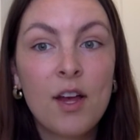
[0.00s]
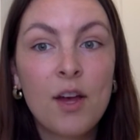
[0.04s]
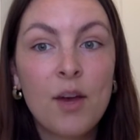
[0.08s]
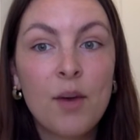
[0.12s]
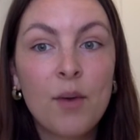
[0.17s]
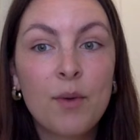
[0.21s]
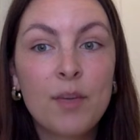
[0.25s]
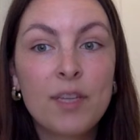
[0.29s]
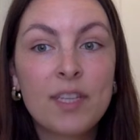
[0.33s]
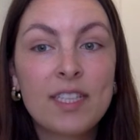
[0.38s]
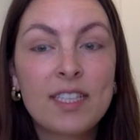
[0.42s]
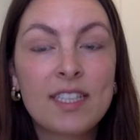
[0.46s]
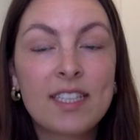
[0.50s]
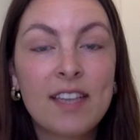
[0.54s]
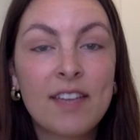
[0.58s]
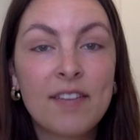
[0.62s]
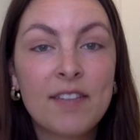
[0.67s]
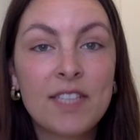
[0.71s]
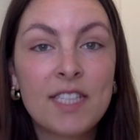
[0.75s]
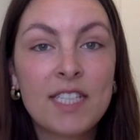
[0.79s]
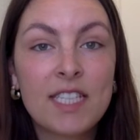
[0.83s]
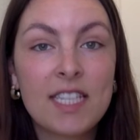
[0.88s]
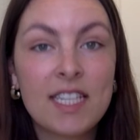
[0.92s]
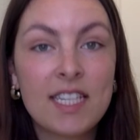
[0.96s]
with
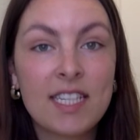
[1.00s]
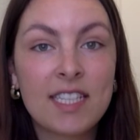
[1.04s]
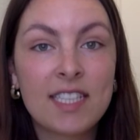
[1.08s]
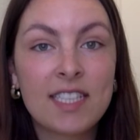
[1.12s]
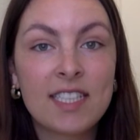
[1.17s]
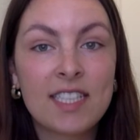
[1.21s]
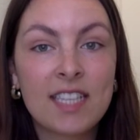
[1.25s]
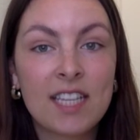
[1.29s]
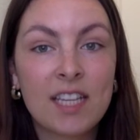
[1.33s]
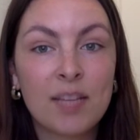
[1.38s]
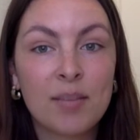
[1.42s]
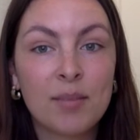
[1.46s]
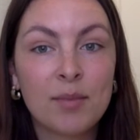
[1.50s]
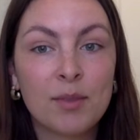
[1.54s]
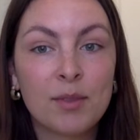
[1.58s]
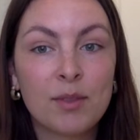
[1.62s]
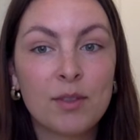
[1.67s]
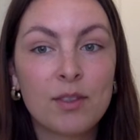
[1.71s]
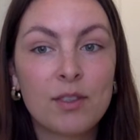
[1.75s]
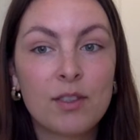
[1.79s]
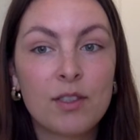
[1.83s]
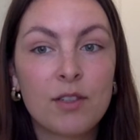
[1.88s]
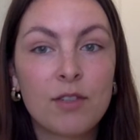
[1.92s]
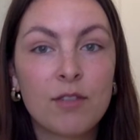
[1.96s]
17
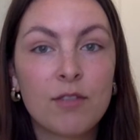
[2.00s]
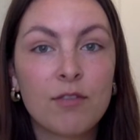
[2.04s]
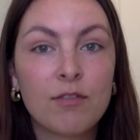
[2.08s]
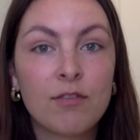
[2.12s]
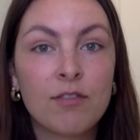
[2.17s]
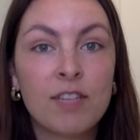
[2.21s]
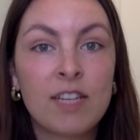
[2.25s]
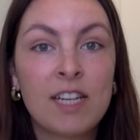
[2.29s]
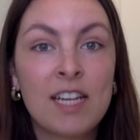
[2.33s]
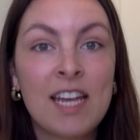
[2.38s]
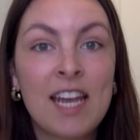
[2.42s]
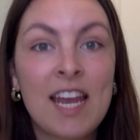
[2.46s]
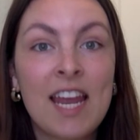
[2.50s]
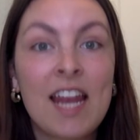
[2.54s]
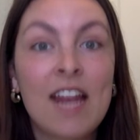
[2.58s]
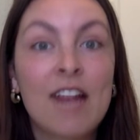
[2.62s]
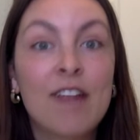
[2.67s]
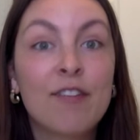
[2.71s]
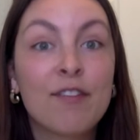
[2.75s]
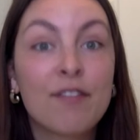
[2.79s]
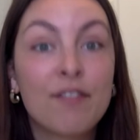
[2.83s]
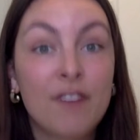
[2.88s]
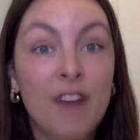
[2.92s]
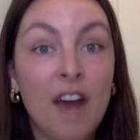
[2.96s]
syllables, written in a
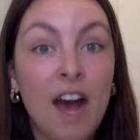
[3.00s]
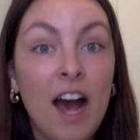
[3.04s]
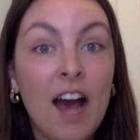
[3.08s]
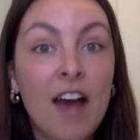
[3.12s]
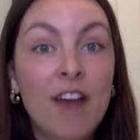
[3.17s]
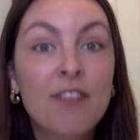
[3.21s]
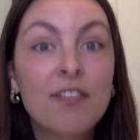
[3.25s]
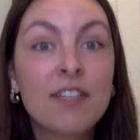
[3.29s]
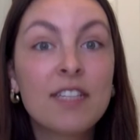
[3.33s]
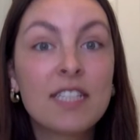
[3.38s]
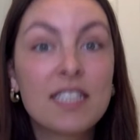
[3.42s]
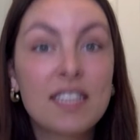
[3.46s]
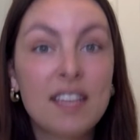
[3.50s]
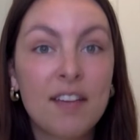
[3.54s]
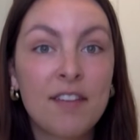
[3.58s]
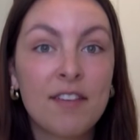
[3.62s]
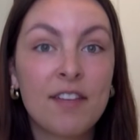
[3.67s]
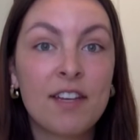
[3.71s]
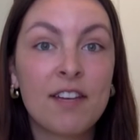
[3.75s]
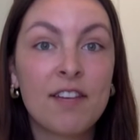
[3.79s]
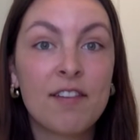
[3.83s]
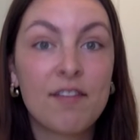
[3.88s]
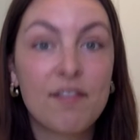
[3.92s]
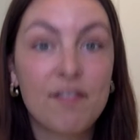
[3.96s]

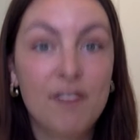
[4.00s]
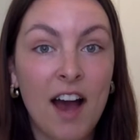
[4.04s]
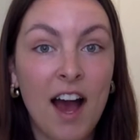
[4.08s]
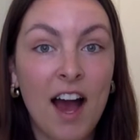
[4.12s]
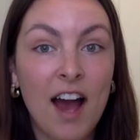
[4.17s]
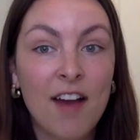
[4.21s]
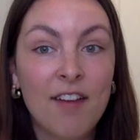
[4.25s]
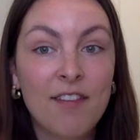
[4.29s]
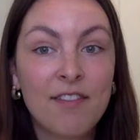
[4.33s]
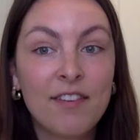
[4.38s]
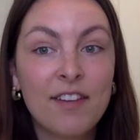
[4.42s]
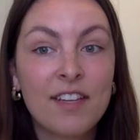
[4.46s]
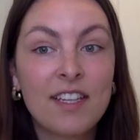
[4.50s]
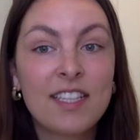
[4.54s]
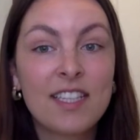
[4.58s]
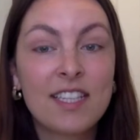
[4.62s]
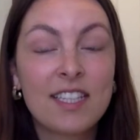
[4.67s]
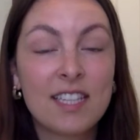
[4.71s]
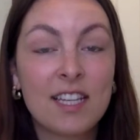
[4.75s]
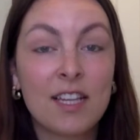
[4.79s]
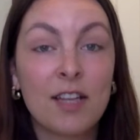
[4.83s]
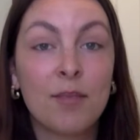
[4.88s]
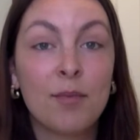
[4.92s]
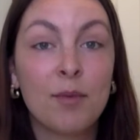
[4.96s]
5-7-5
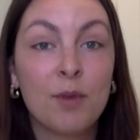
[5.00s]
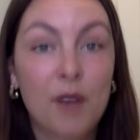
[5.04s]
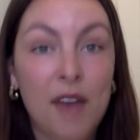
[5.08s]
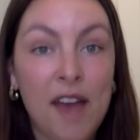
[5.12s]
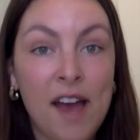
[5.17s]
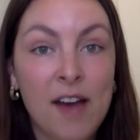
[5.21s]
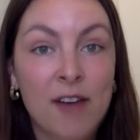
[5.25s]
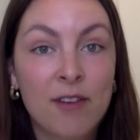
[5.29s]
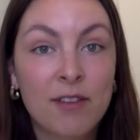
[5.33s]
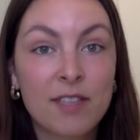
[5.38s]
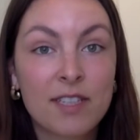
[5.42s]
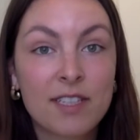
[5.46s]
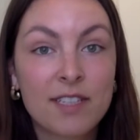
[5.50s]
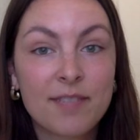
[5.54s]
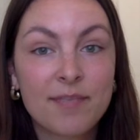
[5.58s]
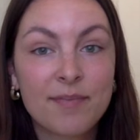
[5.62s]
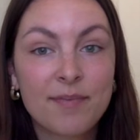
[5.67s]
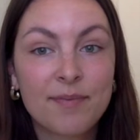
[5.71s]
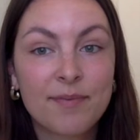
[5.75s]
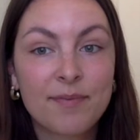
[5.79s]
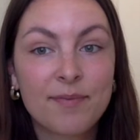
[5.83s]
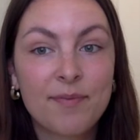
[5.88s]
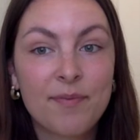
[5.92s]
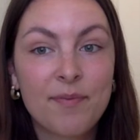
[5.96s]
syllable count.
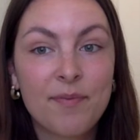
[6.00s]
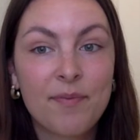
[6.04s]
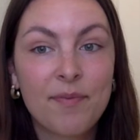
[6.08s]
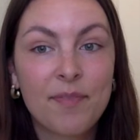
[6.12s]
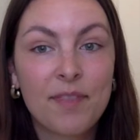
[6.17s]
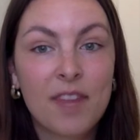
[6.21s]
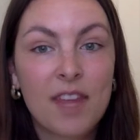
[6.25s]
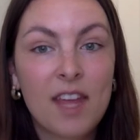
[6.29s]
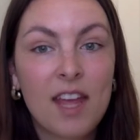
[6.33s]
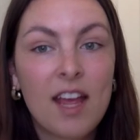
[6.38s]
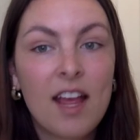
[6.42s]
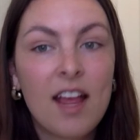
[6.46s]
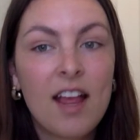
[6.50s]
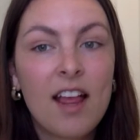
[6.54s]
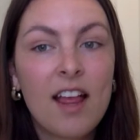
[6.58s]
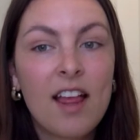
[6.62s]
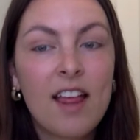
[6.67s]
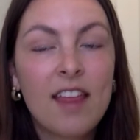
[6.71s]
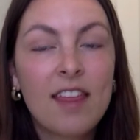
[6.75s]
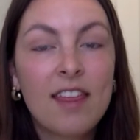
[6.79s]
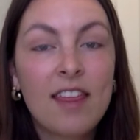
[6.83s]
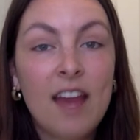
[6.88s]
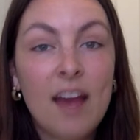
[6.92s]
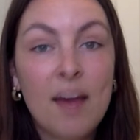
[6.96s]

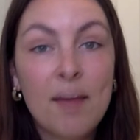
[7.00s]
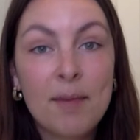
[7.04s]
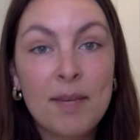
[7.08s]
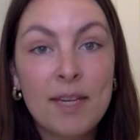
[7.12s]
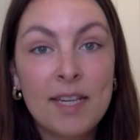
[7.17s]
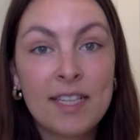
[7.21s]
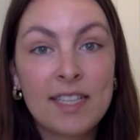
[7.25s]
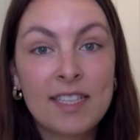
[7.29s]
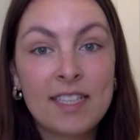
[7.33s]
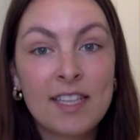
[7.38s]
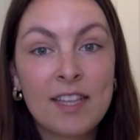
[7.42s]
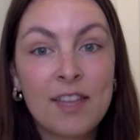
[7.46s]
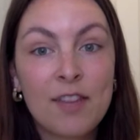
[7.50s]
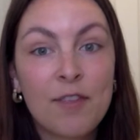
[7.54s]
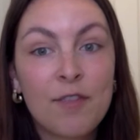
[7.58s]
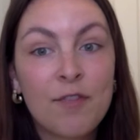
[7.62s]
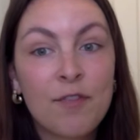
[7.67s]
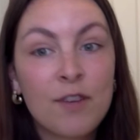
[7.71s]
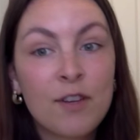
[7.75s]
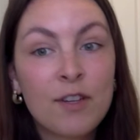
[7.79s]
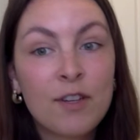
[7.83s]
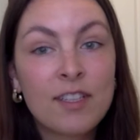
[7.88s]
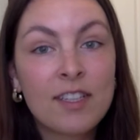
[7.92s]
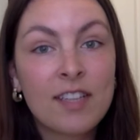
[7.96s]
That means that the
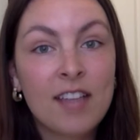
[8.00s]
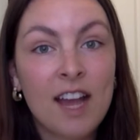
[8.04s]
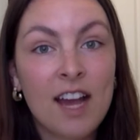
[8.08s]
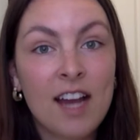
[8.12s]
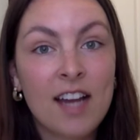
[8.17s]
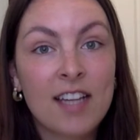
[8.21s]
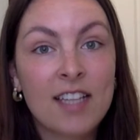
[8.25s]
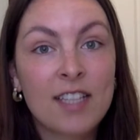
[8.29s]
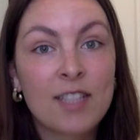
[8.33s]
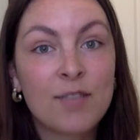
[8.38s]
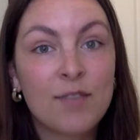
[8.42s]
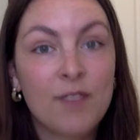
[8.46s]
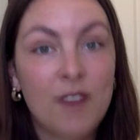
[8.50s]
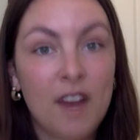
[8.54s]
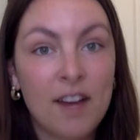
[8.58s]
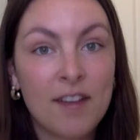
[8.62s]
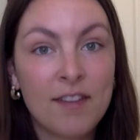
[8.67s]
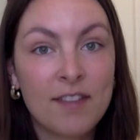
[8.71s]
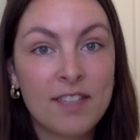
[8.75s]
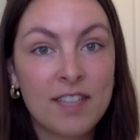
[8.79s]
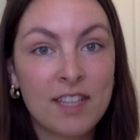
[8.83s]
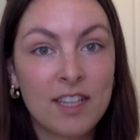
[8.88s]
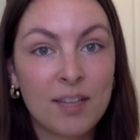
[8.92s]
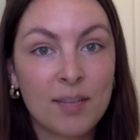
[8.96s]
first line is 5
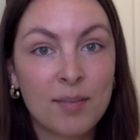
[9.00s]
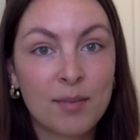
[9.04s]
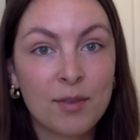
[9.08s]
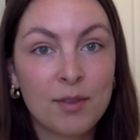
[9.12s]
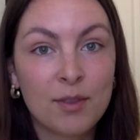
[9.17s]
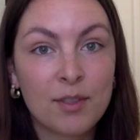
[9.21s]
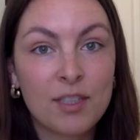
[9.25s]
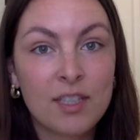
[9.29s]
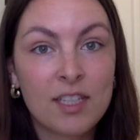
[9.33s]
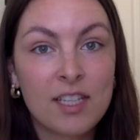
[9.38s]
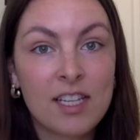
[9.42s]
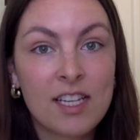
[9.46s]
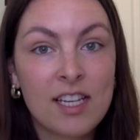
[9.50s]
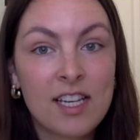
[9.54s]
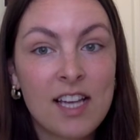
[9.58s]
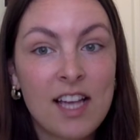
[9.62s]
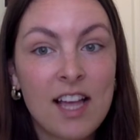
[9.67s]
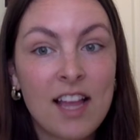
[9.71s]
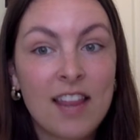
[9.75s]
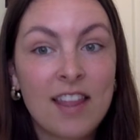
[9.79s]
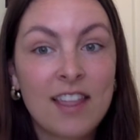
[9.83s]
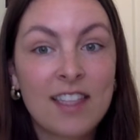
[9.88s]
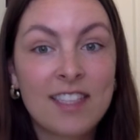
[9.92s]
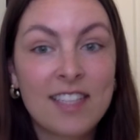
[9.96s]
syllables,
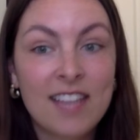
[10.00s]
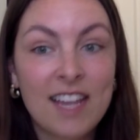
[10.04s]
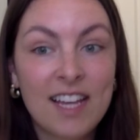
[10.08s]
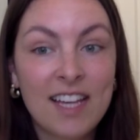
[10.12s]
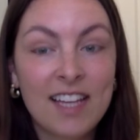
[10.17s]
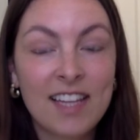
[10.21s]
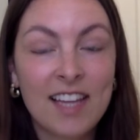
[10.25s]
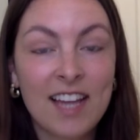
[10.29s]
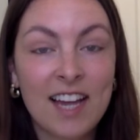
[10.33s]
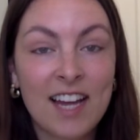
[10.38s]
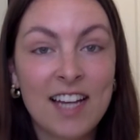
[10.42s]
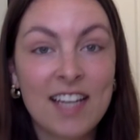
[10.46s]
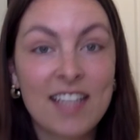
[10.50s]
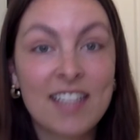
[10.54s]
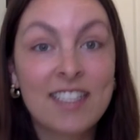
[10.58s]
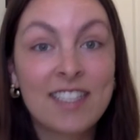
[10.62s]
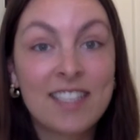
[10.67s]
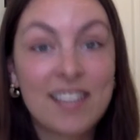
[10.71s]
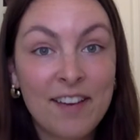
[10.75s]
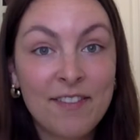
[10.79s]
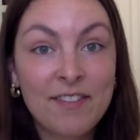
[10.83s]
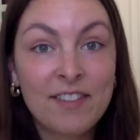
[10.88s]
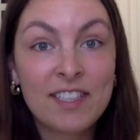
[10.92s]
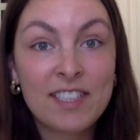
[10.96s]
the second line is
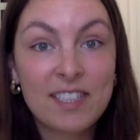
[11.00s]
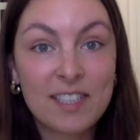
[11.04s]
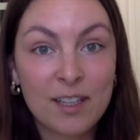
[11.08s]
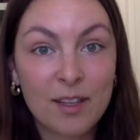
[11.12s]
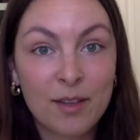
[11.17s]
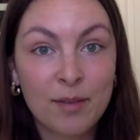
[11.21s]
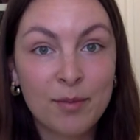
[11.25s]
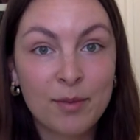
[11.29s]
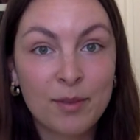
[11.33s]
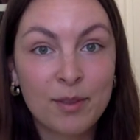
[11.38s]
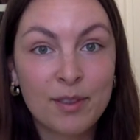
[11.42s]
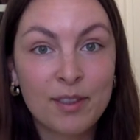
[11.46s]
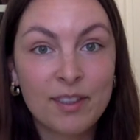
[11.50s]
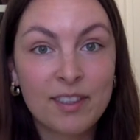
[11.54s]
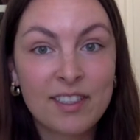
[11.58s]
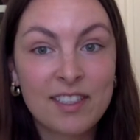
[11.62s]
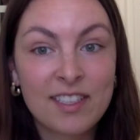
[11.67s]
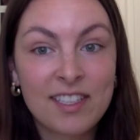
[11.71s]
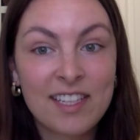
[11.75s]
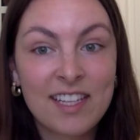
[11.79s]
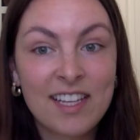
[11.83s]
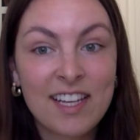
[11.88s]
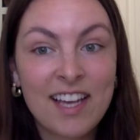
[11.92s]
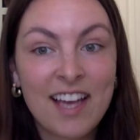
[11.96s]
7 syllables,
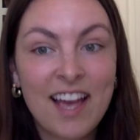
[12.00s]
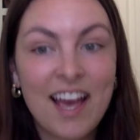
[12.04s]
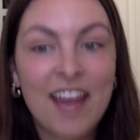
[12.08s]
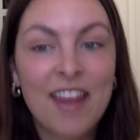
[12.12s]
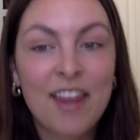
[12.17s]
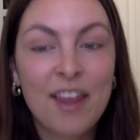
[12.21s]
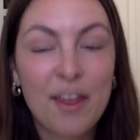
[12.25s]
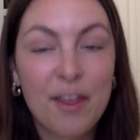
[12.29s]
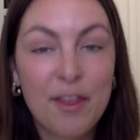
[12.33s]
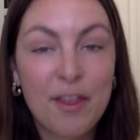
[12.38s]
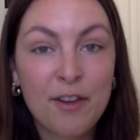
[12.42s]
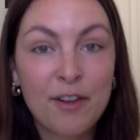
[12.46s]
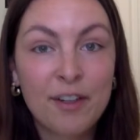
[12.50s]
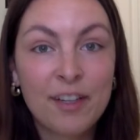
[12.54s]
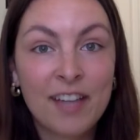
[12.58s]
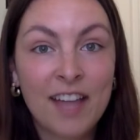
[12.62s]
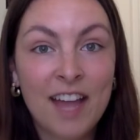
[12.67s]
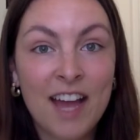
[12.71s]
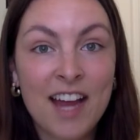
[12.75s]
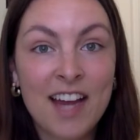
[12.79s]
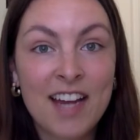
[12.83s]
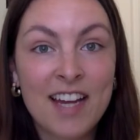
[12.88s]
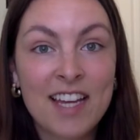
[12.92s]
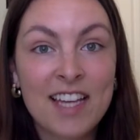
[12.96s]
and the third
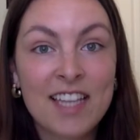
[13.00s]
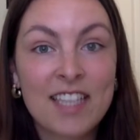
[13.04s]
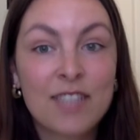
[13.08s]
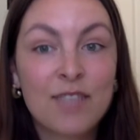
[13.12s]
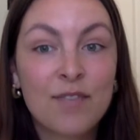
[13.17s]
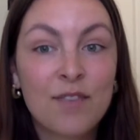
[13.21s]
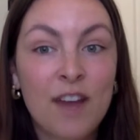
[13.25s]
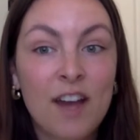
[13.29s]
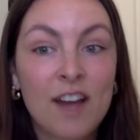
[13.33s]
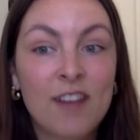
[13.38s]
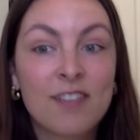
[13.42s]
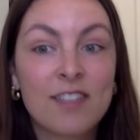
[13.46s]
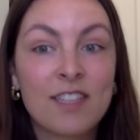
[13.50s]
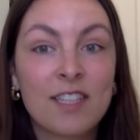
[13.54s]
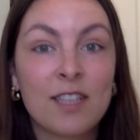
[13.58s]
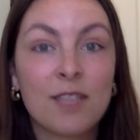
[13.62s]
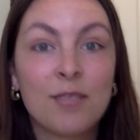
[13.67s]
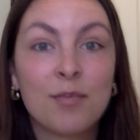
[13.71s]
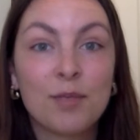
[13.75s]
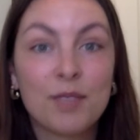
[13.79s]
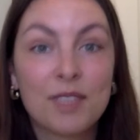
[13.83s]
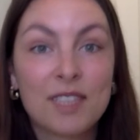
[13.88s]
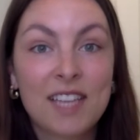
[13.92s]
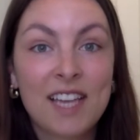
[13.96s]
line is 5
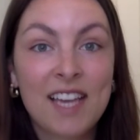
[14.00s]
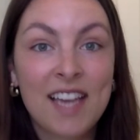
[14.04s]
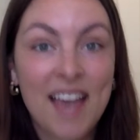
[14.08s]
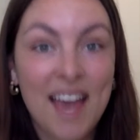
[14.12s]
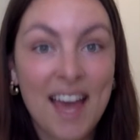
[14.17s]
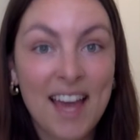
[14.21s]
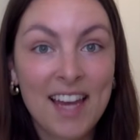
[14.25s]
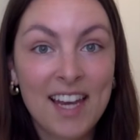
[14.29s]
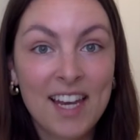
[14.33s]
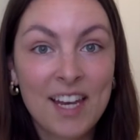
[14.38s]
syllables again.